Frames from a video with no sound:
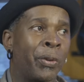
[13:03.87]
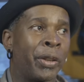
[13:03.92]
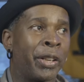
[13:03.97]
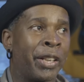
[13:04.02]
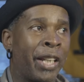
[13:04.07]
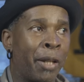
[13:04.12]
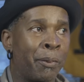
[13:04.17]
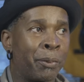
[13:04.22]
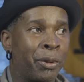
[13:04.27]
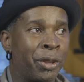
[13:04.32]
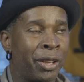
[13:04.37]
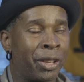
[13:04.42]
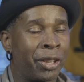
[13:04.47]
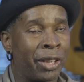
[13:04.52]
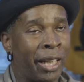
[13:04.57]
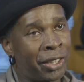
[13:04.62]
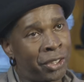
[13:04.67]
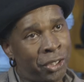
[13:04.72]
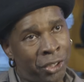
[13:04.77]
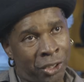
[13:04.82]
redemption
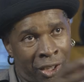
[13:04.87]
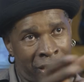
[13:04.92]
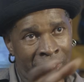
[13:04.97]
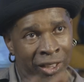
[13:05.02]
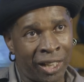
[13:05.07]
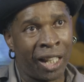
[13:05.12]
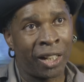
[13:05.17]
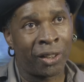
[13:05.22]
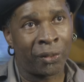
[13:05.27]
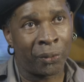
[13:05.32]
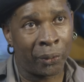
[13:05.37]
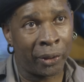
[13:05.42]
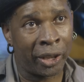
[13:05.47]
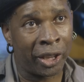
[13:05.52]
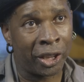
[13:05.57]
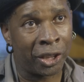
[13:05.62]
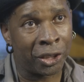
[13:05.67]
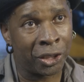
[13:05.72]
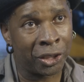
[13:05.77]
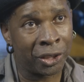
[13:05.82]
that's just out of
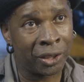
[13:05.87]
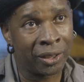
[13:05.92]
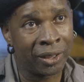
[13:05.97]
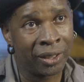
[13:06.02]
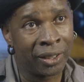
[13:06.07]
reach,